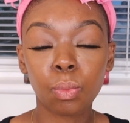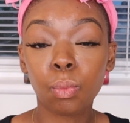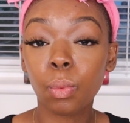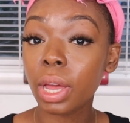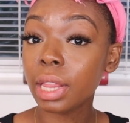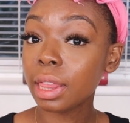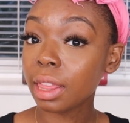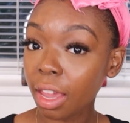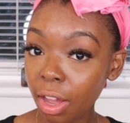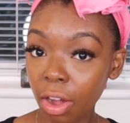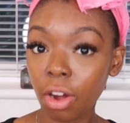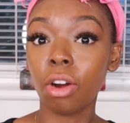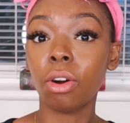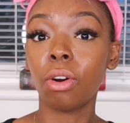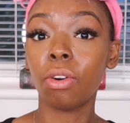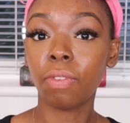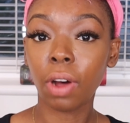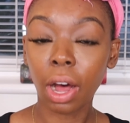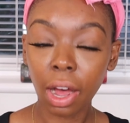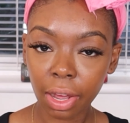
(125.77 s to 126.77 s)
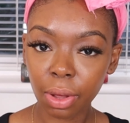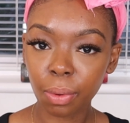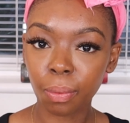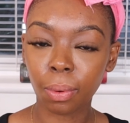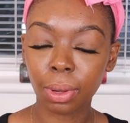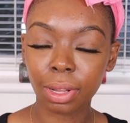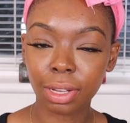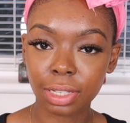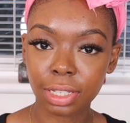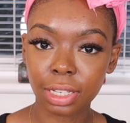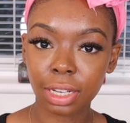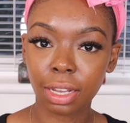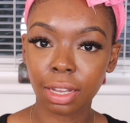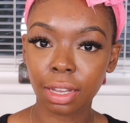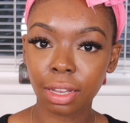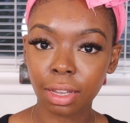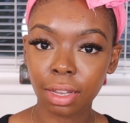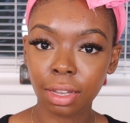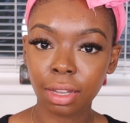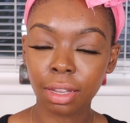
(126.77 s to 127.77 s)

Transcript: when they are of high quality